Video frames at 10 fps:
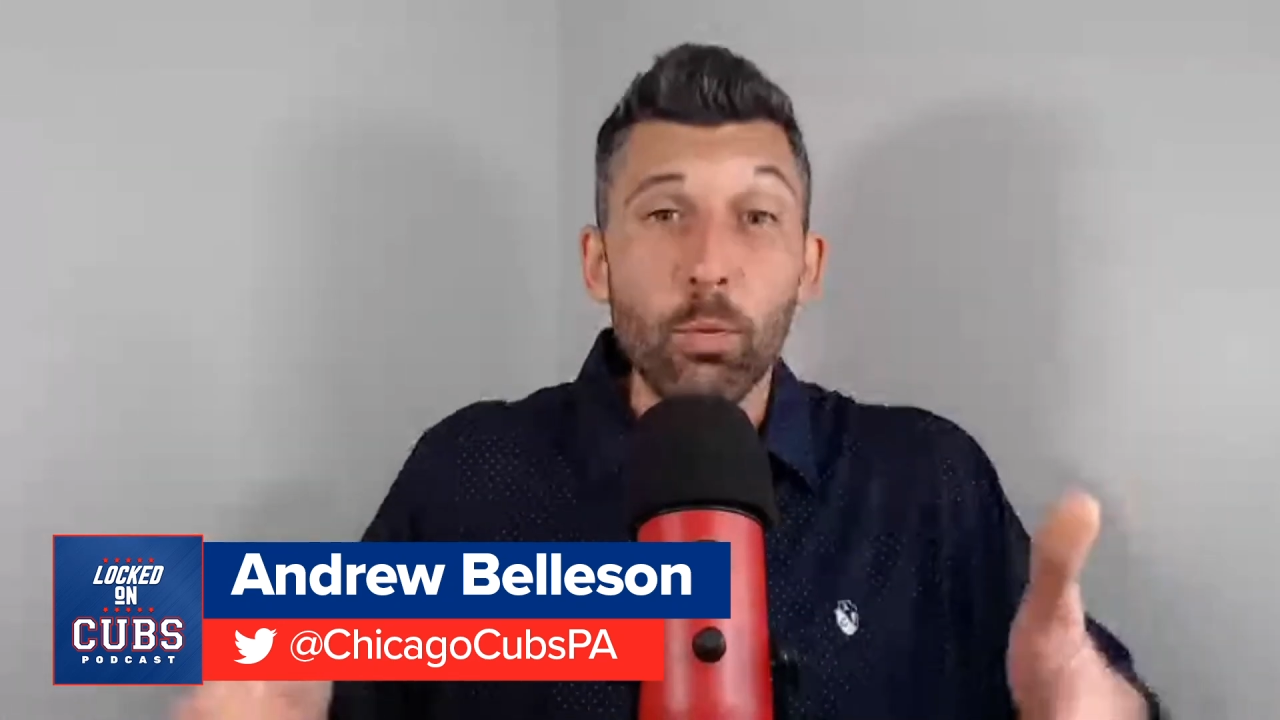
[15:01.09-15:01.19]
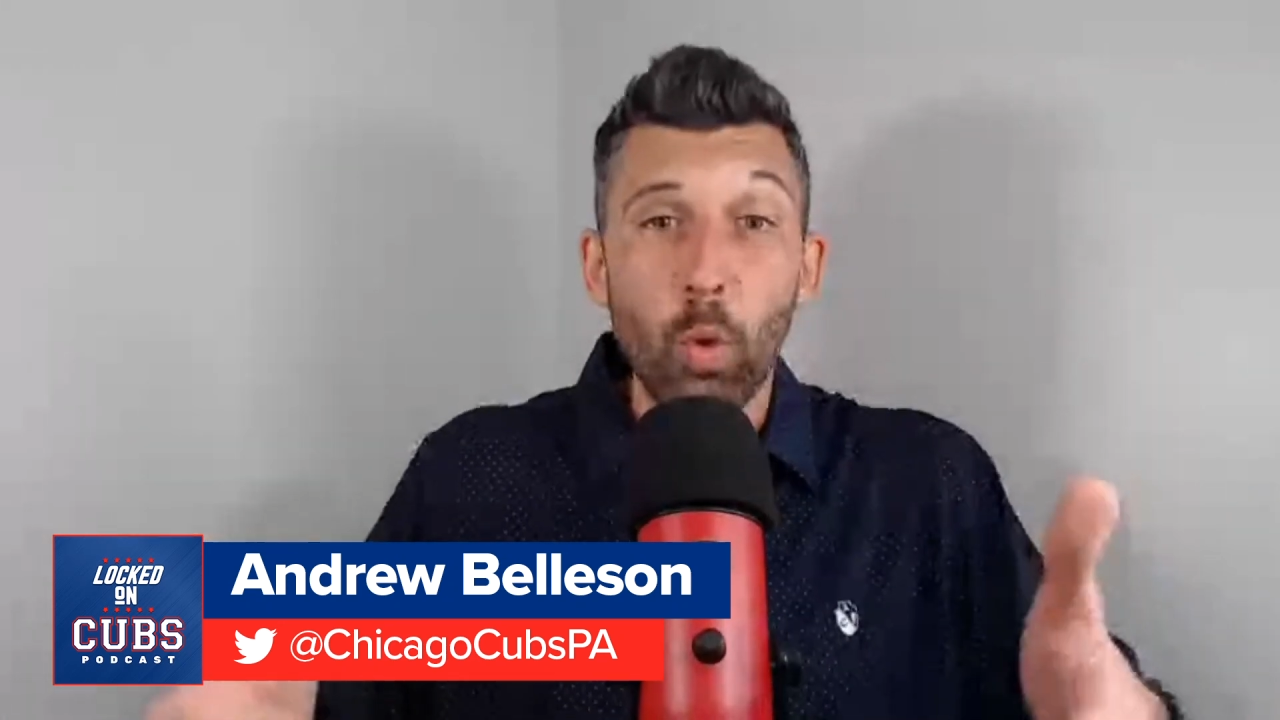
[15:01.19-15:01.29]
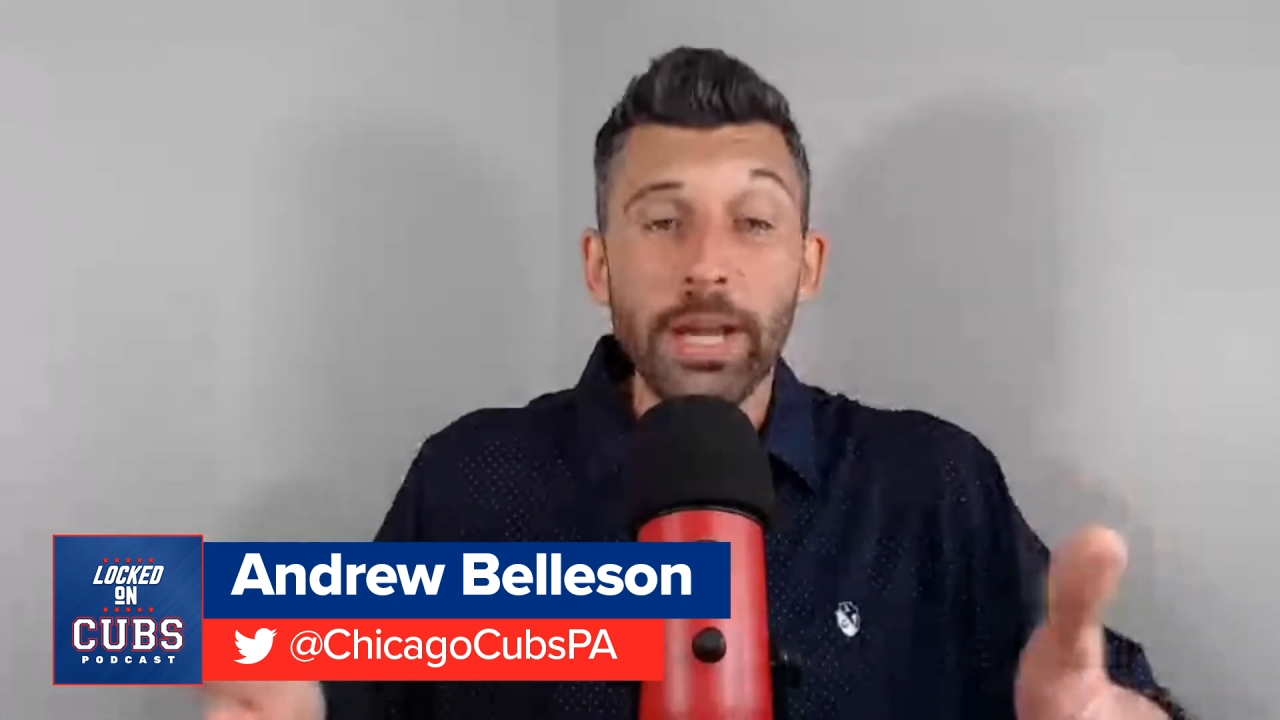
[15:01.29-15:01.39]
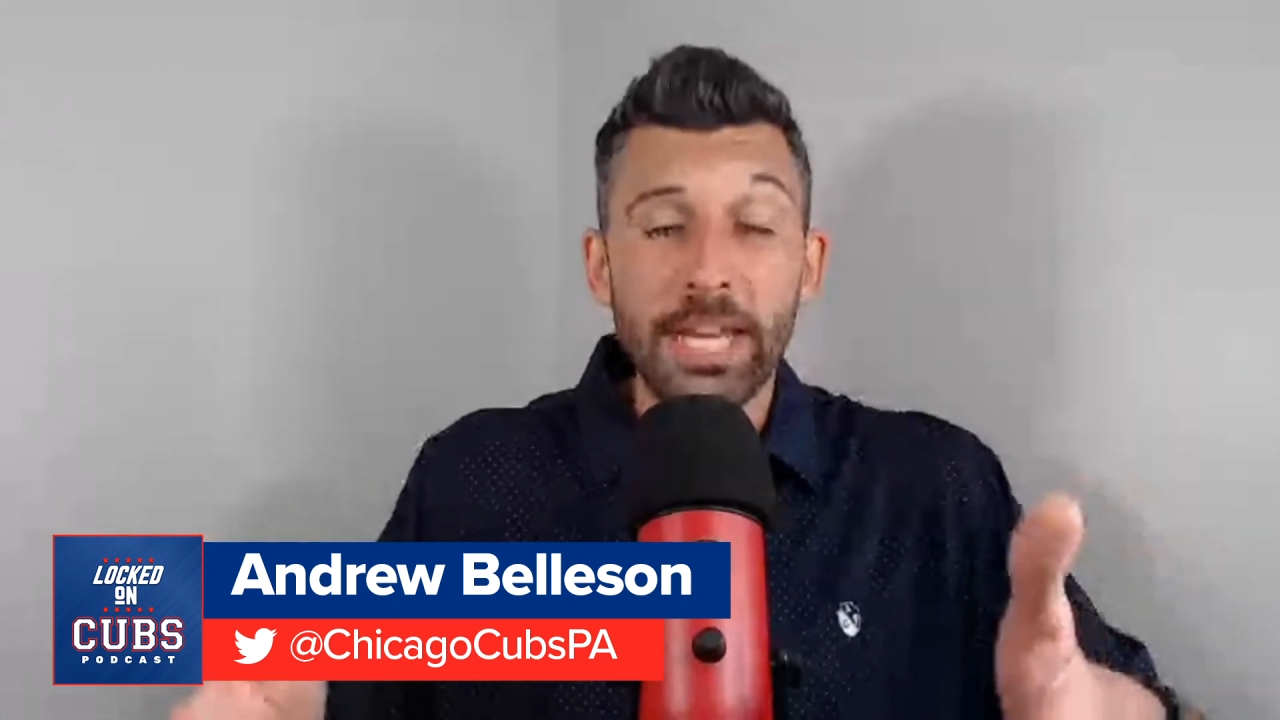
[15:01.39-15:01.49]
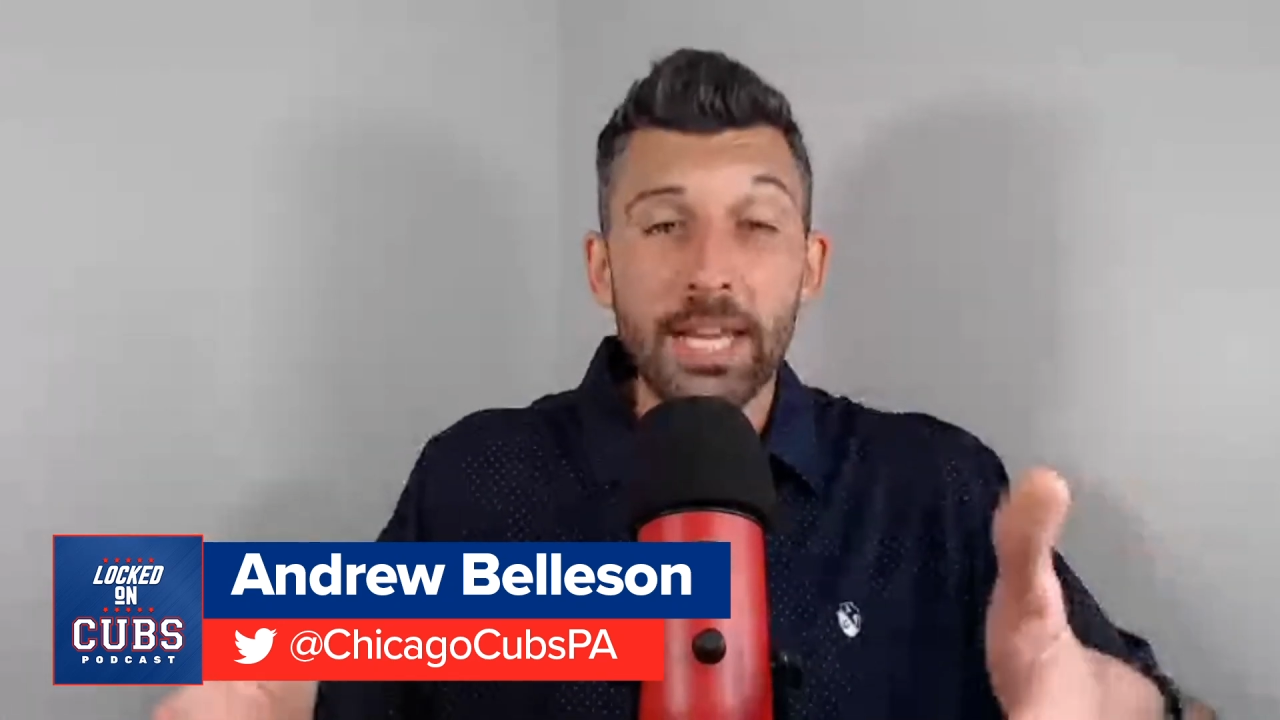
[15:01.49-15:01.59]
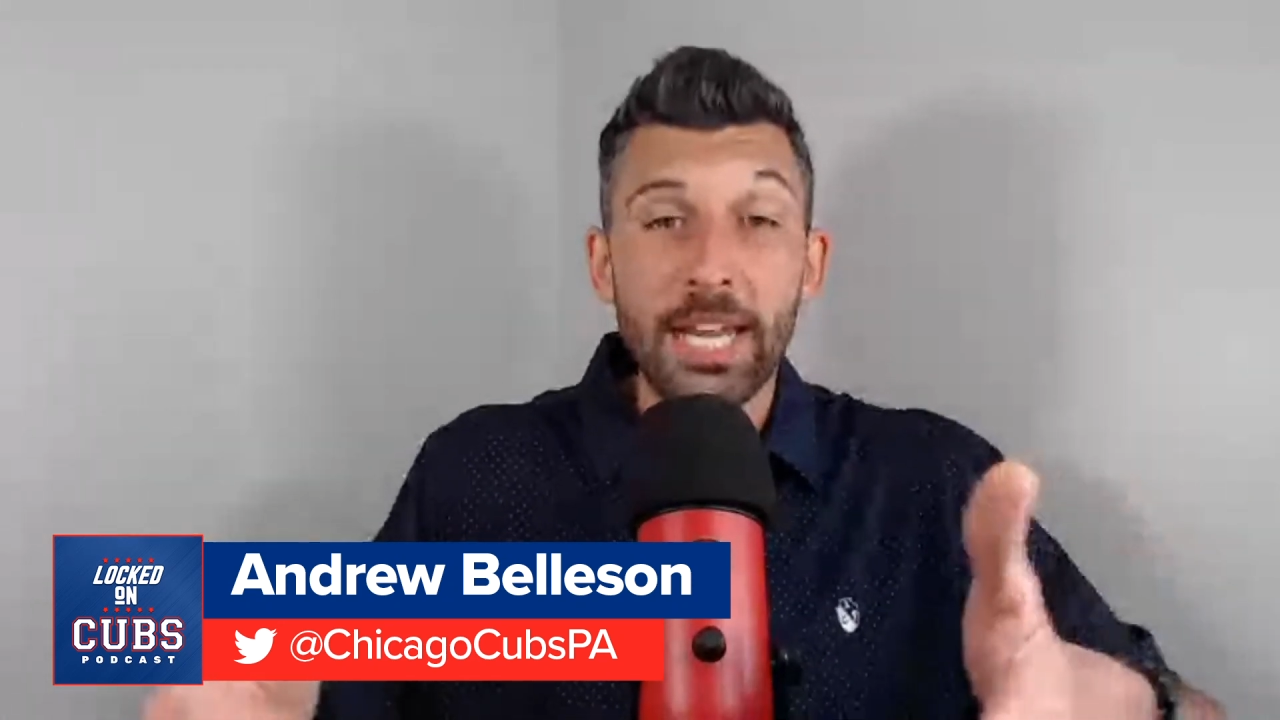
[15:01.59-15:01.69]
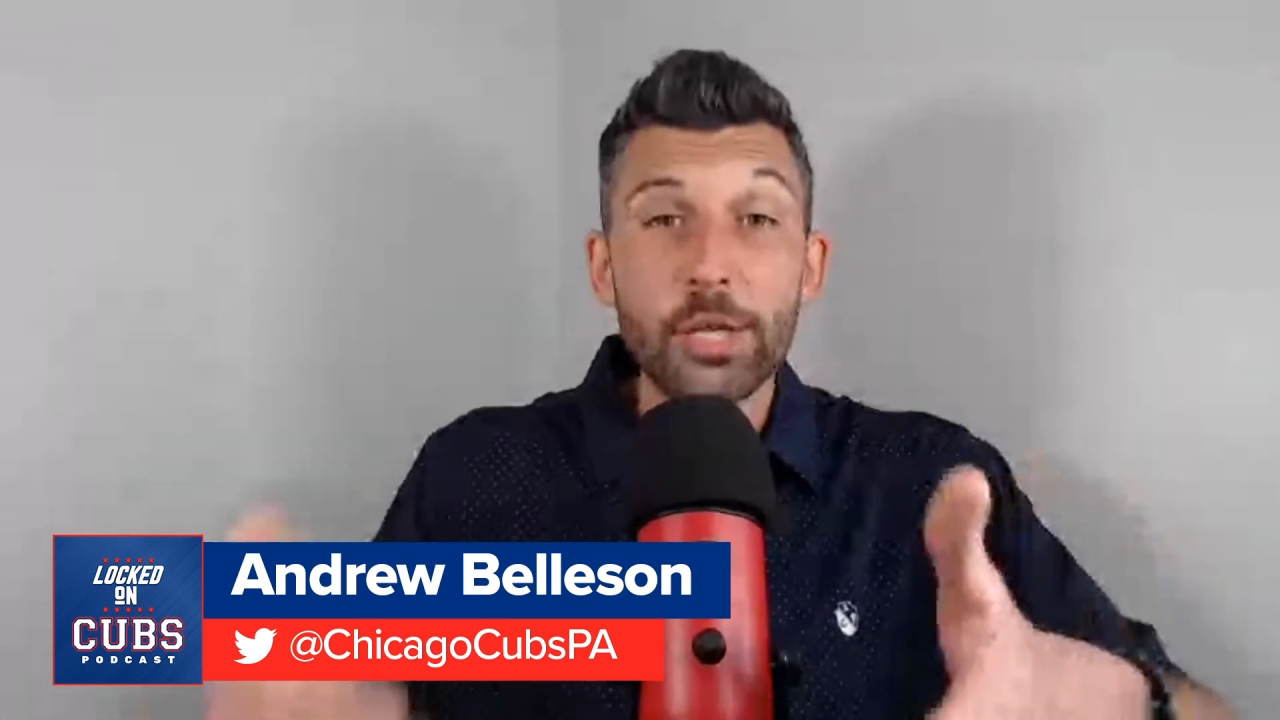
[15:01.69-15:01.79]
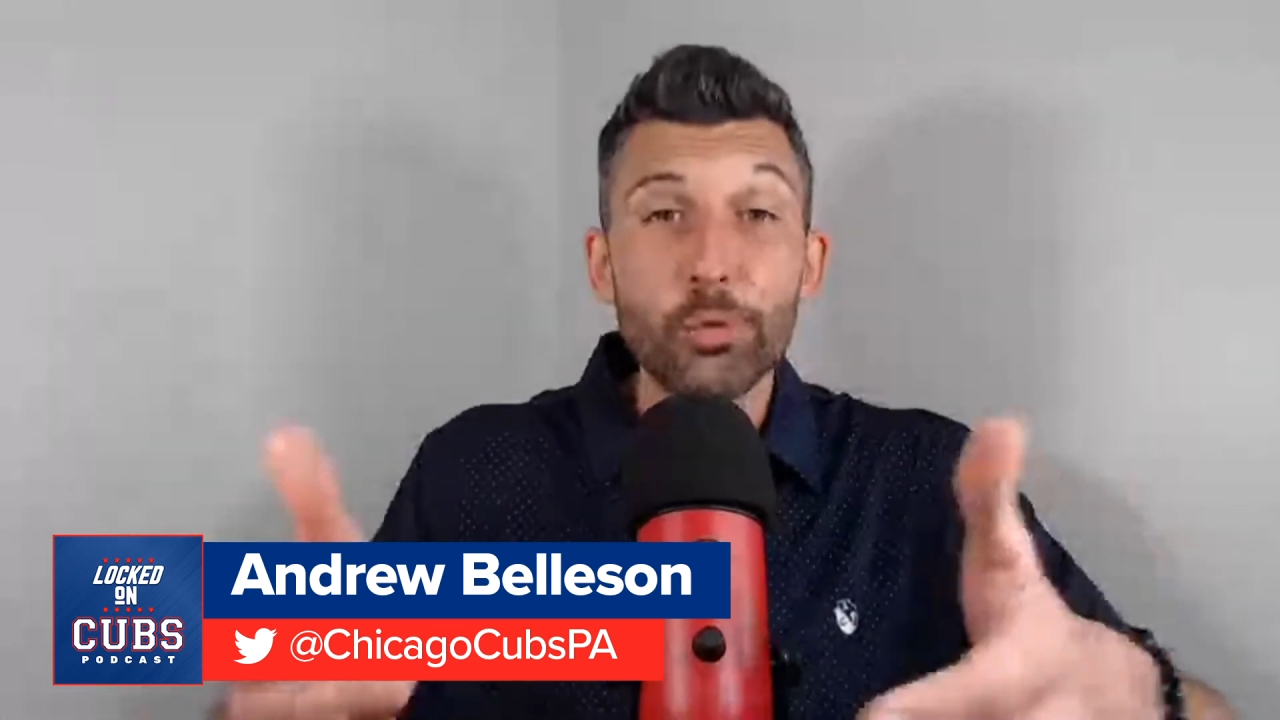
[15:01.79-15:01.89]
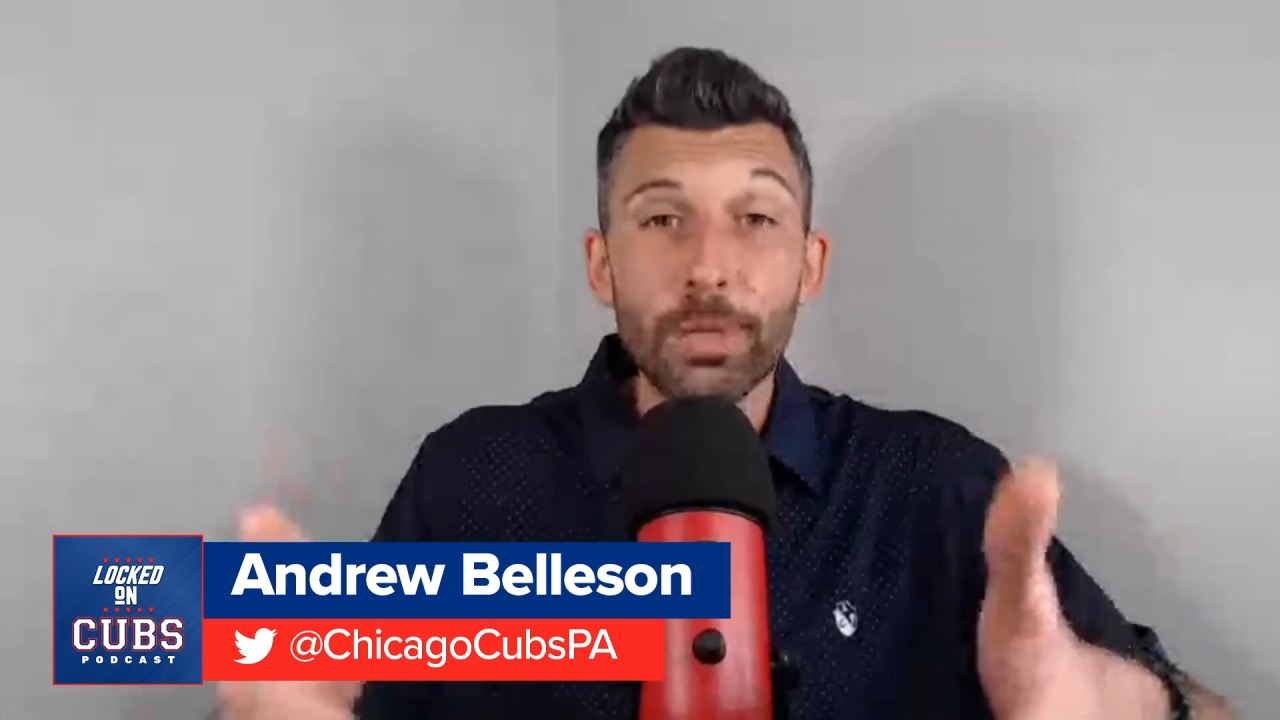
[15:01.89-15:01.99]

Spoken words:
what he is